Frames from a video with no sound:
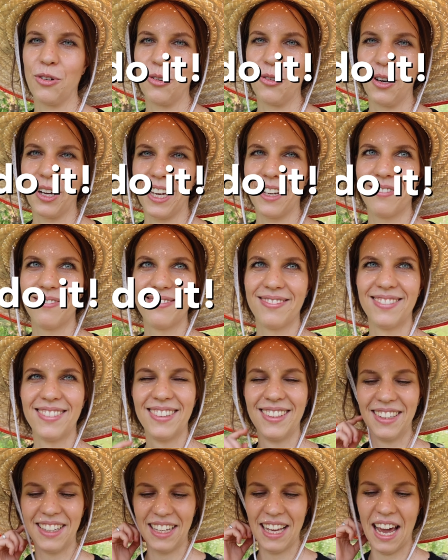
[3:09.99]
cooking.
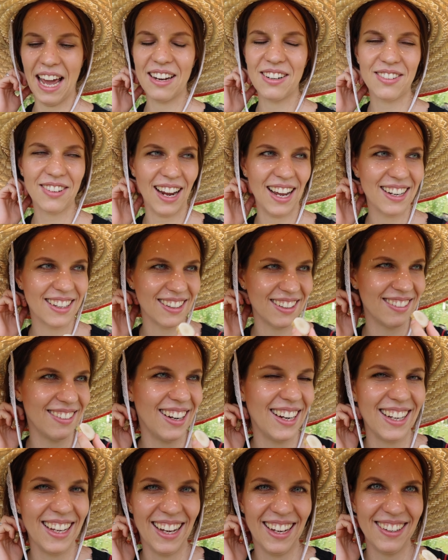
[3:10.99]
I tried it
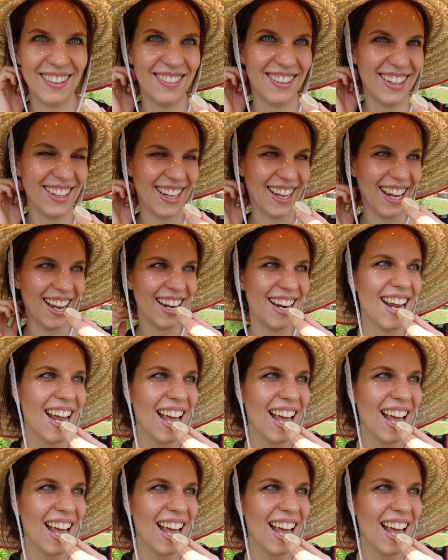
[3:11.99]
already, I don't want again.